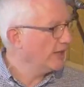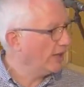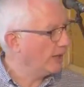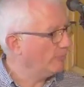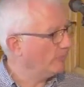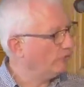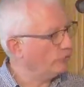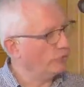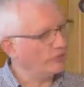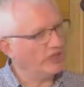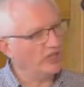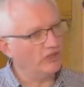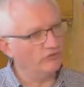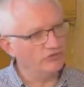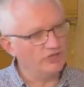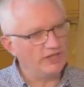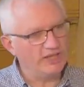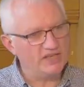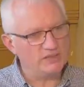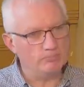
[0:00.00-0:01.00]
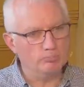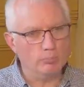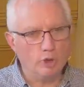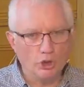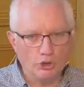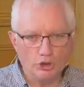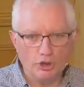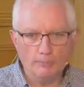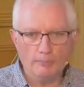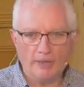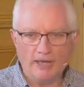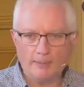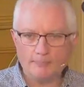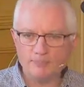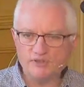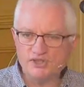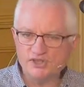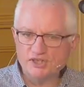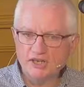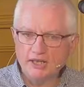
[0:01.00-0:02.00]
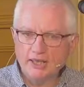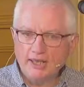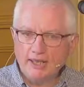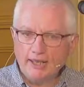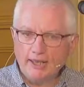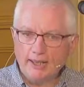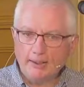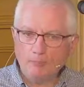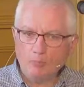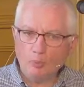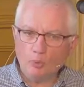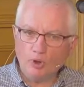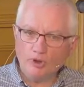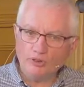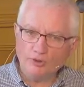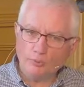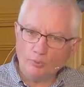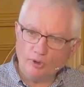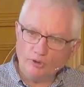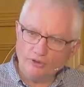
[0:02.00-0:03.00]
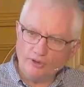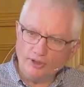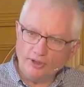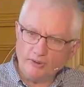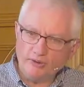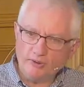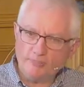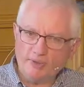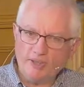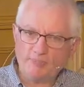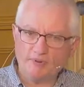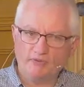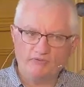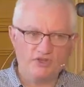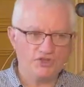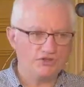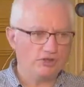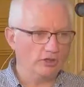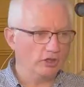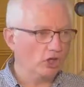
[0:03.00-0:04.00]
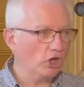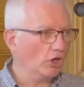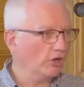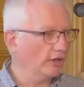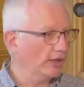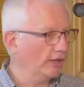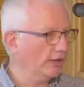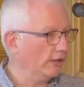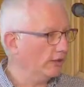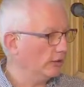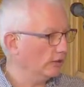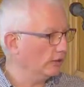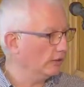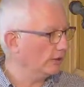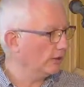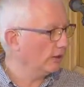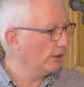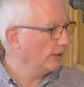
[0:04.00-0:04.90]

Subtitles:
And if you think of today's modern maps, where the people of Israel currently are,